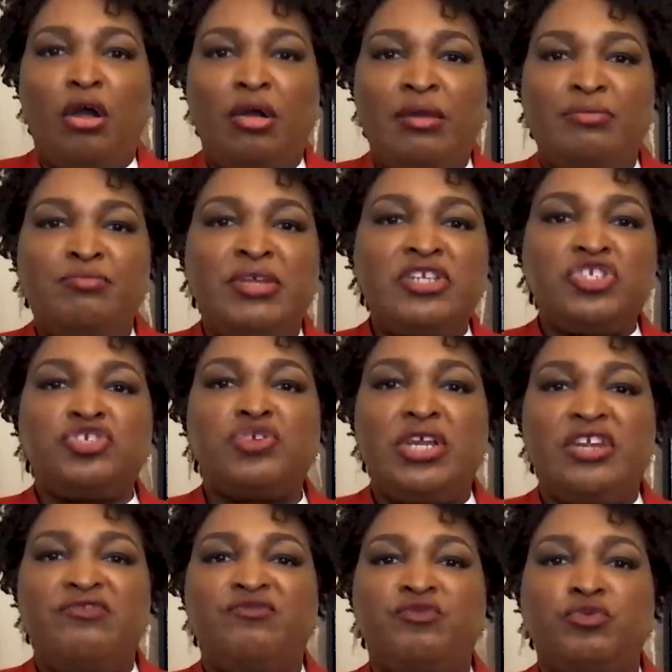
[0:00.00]

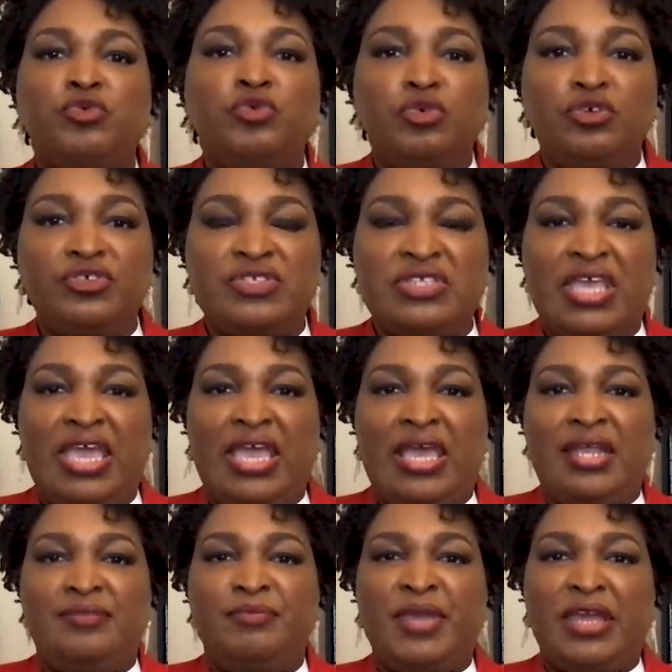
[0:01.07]
administrative rules
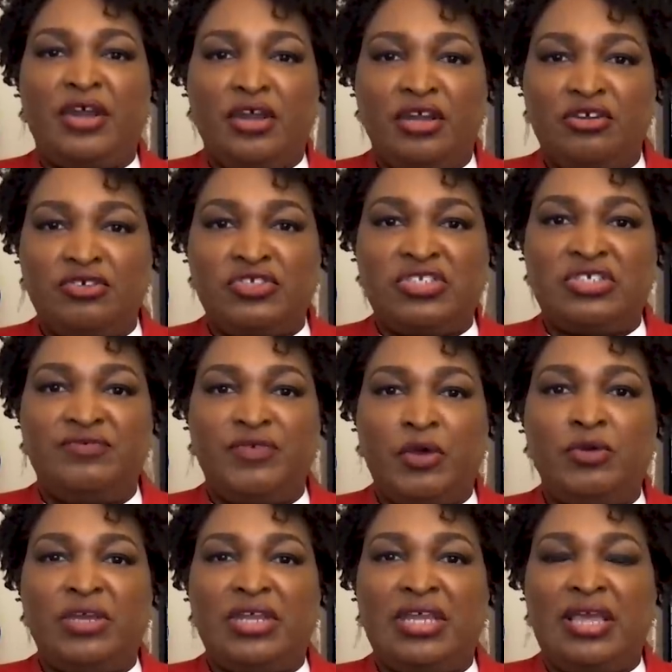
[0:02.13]
and barriers to
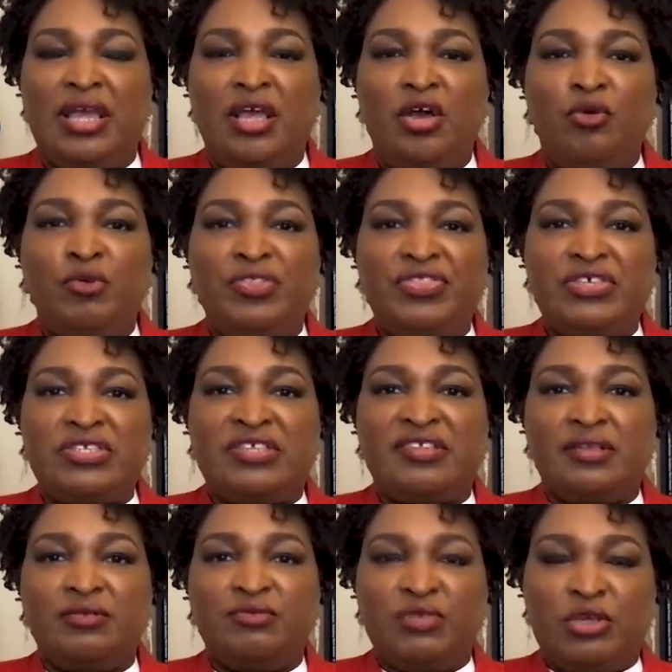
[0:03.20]
voting with
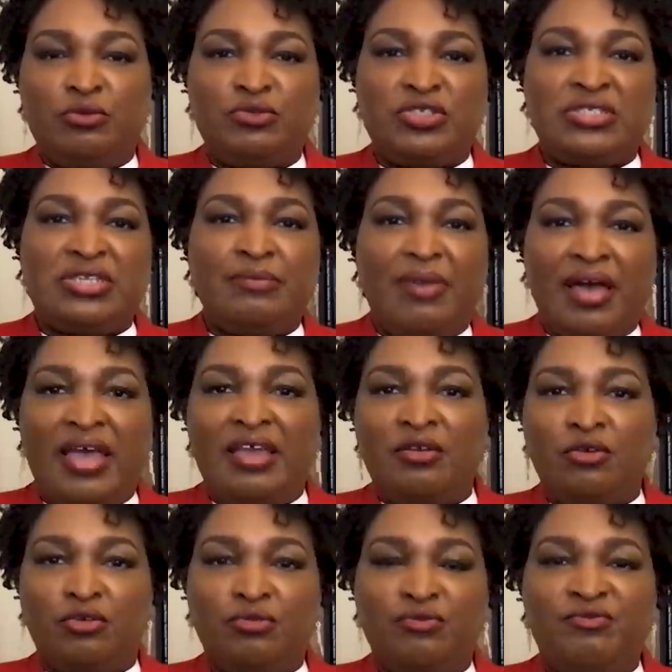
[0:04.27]
this, you know,
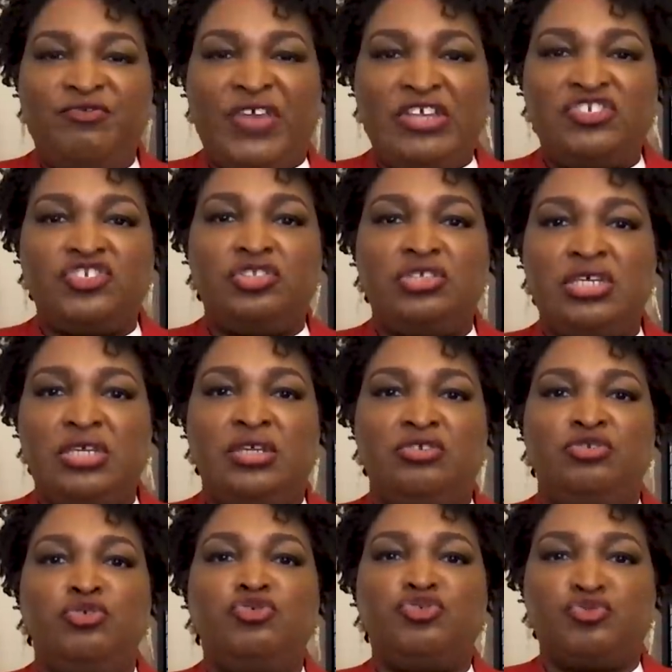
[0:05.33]
semi-facially
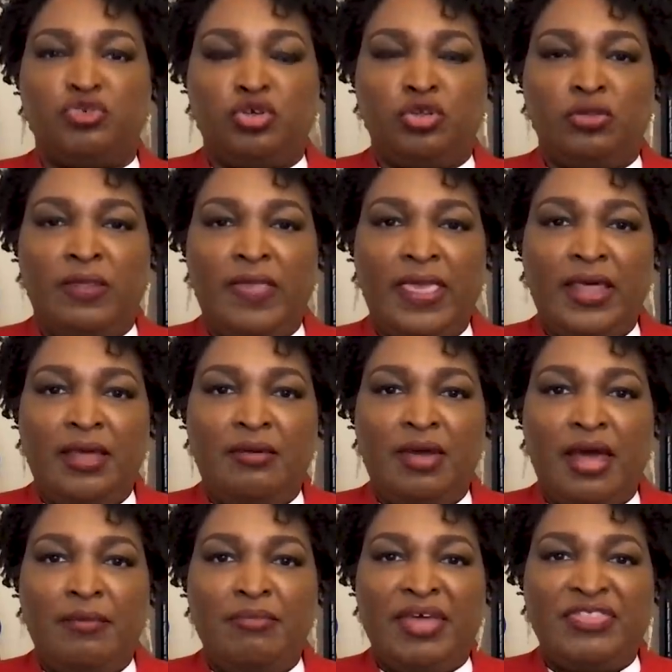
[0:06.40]
neutral
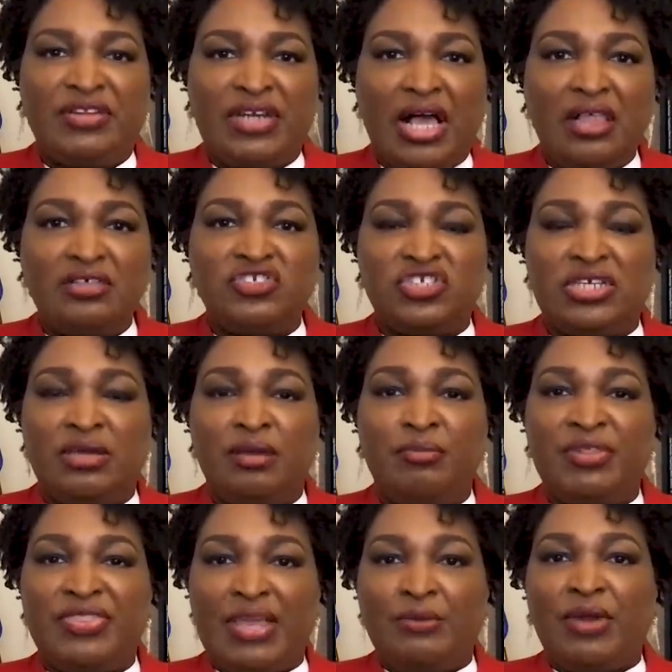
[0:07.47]
Uh, methodology,
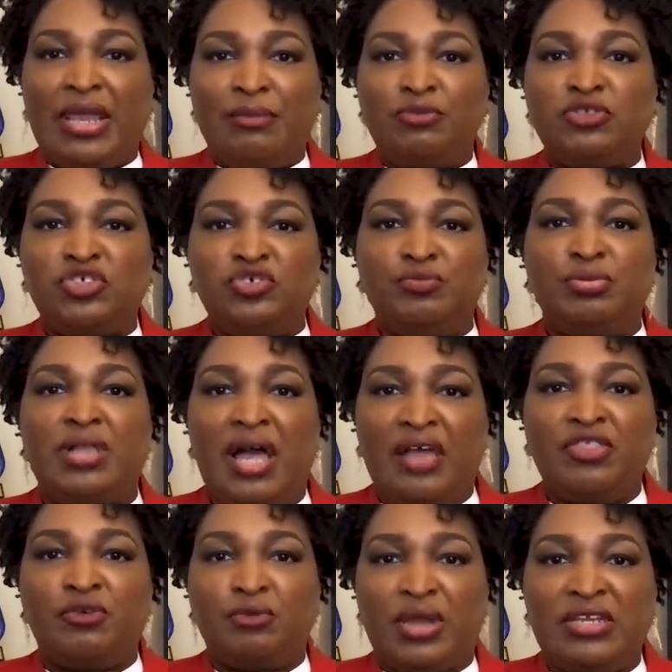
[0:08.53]
but they were able to
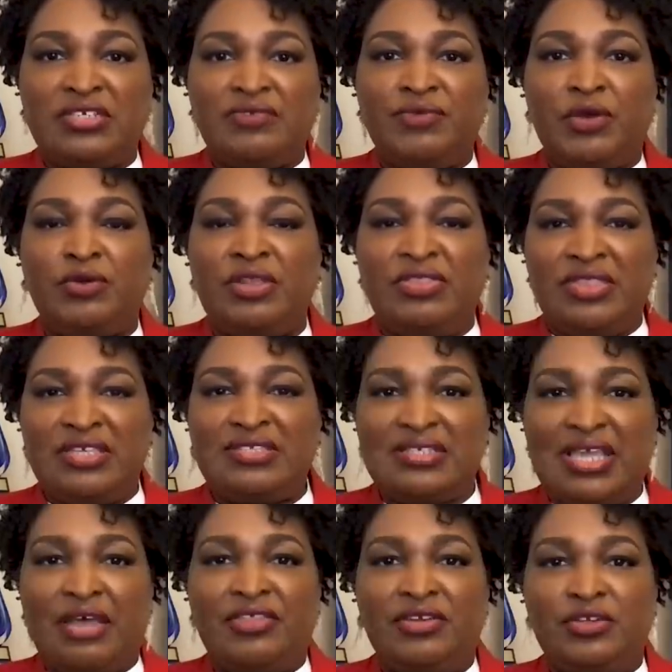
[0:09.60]
block the right to vote. And this
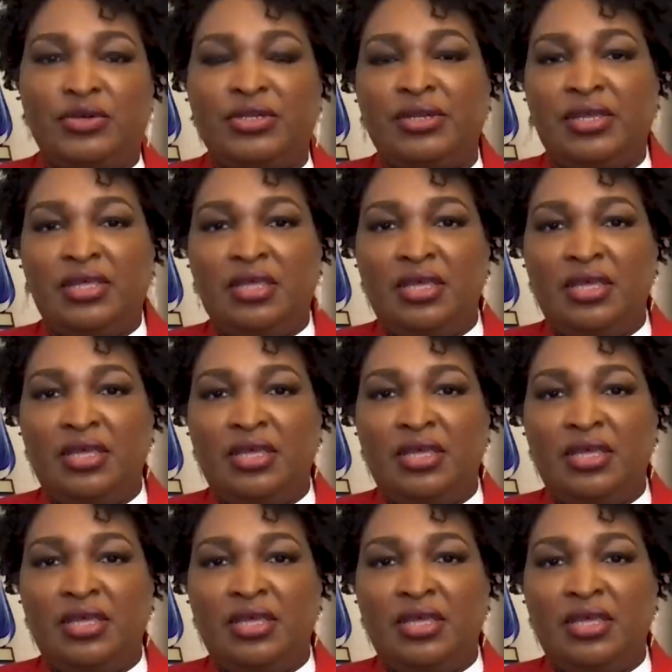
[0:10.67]
is how they do it,